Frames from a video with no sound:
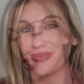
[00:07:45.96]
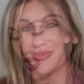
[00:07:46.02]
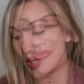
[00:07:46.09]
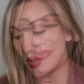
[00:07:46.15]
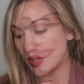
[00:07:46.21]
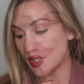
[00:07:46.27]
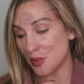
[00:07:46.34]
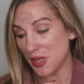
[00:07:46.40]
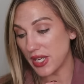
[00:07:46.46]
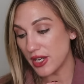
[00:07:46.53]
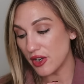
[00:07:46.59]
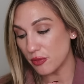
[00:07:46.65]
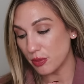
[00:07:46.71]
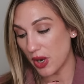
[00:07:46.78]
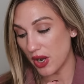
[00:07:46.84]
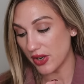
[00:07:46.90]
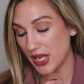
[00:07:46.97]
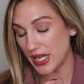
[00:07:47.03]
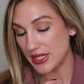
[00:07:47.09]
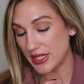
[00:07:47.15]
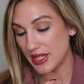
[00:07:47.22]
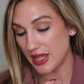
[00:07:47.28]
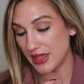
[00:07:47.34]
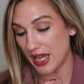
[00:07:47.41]
So speaking of
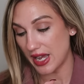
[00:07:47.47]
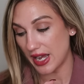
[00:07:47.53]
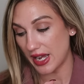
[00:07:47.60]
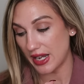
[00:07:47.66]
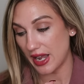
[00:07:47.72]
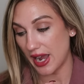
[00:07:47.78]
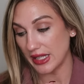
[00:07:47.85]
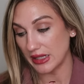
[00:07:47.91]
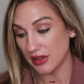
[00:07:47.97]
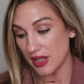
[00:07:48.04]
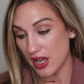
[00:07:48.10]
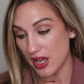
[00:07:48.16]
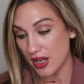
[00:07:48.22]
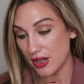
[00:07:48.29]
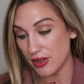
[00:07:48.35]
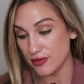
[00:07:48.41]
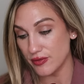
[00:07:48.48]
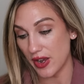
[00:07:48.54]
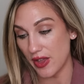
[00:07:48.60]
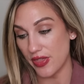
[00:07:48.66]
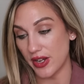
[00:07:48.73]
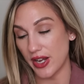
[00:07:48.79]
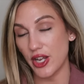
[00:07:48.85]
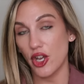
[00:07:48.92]
products that I love,
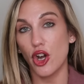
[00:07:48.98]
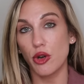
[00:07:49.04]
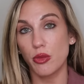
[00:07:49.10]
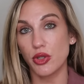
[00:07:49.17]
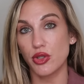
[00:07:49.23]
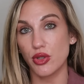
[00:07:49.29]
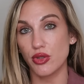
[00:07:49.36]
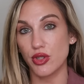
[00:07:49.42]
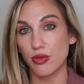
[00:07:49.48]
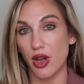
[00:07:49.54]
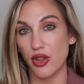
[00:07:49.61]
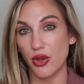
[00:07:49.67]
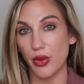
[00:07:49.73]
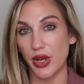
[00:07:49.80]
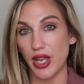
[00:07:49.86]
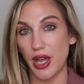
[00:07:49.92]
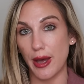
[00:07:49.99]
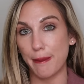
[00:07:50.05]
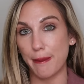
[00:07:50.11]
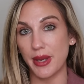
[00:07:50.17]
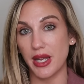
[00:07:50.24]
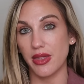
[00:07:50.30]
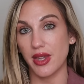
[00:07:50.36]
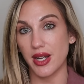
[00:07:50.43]
and then I almost use them all the way
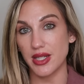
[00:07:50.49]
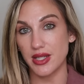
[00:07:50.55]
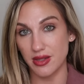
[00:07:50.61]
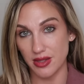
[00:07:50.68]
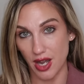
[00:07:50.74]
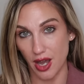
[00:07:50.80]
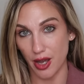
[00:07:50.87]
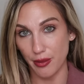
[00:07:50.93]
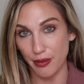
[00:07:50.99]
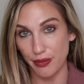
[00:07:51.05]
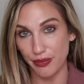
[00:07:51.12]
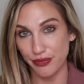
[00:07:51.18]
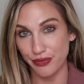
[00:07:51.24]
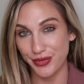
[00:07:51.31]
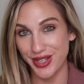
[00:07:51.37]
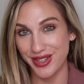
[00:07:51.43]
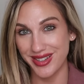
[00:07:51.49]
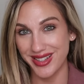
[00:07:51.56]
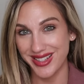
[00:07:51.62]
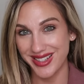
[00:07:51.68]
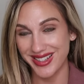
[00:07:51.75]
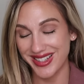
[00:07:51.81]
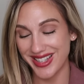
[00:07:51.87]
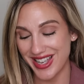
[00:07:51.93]
up, and then I stop,
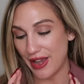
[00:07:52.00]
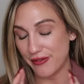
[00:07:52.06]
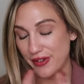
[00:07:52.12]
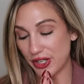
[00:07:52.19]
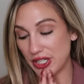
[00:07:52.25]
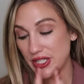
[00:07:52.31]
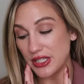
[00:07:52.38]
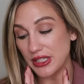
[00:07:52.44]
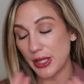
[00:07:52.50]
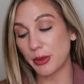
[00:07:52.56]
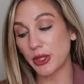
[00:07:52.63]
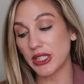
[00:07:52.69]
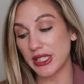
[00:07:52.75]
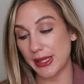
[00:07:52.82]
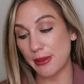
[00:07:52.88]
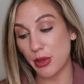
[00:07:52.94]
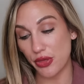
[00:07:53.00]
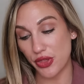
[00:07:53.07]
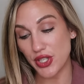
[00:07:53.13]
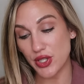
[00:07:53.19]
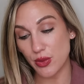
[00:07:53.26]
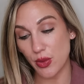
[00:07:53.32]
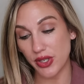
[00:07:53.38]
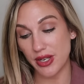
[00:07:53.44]
I very deliberately put
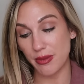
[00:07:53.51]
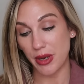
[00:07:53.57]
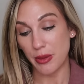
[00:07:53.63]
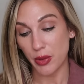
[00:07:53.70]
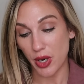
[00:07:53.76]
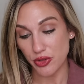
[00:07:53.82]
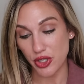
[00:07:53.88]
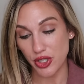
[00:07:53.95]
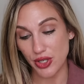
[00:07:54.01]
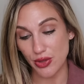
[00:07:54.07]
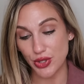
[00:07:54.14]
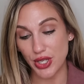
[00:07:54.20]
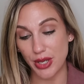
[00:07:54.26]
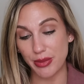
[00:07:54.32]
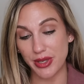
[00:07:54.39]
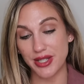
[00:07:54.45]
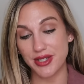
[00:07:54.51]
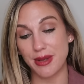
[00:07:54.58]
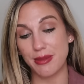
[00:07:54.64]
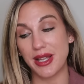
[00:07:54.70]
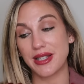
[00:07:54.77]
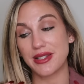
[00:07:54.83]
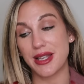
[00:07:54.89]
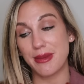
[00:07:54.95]
this one in my project use up because I'm
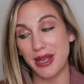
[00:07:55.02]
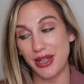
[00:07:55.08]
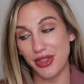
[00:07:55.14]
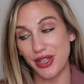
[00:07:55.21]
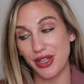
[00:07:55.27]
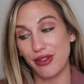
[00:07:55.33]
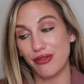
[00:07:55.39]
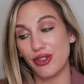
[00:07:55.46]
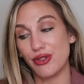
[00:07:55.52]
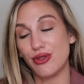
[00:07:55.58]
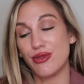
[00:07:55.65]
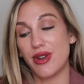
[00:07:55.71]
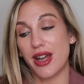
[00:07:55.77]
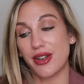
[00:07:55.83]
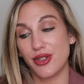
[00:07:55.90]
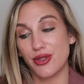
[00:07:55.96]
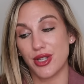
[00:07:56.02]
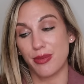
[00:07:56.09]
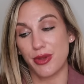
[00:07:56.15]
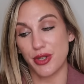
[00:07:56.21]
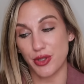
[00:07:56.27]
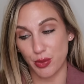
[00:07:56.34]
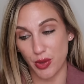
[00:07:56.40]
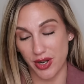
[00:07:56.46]
like, Samantha, if you do not use
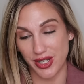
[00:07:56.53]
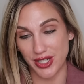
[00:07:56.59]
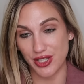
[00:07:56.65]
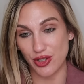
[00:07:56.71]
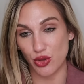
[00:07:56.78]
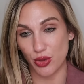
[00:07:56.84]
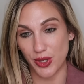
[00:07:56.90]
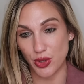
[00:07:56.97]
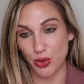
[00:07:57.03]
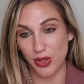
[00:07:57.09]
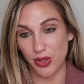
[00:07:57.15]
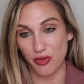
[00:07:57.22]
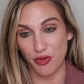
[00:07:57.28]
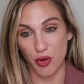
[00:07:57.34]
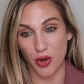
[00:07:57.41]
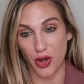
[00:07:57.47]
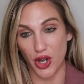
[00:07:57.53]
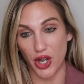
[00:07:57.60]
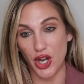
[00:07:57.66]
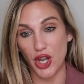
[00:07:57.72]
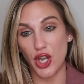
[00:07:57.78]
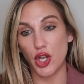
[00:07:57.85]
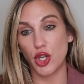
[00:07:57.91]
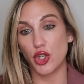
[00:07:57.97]
up this product in 2024,
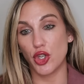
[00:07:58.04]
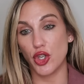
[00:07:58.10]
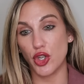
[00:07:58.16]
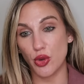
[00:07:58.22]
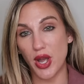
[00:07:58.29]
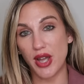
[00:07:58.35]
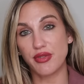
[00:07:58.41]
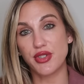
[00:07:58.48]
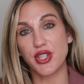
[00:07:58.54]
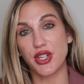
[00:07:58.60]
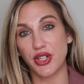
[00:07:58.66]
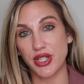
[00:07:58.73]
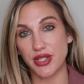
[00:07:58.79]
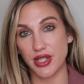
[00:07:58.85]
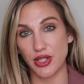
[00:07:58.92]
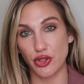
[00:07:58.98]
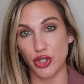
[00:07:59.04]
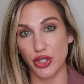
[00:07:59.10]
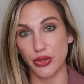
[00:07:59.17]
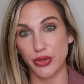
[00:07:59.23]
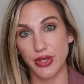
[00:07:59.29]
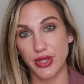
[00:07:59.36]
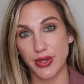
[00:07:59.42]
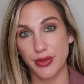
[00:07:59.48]
you have serious
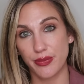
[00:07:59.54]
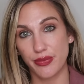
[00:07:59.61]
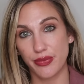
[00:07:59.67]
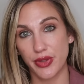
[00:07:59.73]
issues.